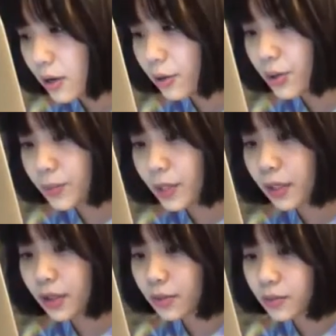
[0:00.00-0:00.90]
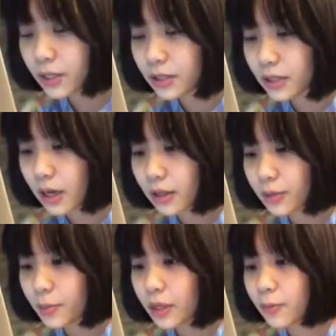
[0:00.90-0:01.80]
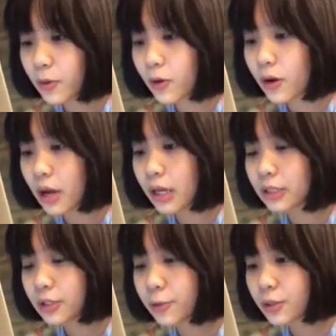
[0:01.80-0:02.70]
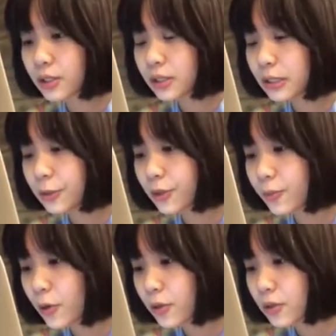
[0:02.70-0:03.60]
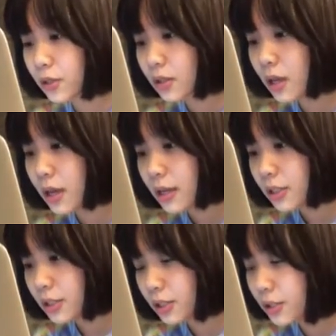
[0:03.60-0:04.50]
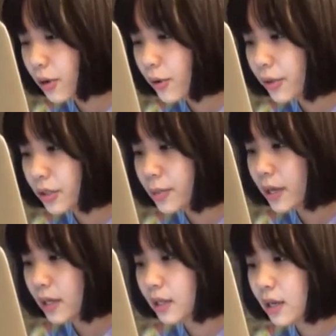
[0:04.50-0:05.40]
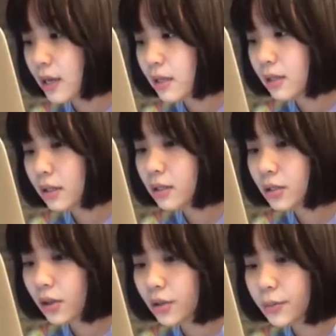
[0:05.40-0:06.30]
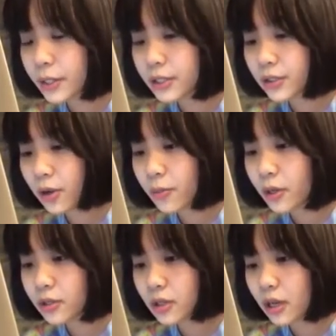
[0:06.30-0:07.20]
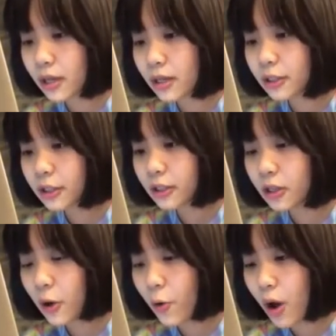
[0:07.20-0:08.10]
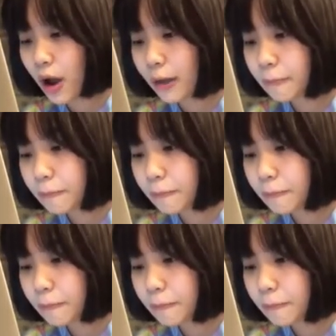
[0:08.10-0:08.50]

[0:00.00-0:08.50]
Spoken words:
We'd become these other people, and she was still the person she'd always been. That annoyed me so much, and I didn't know why.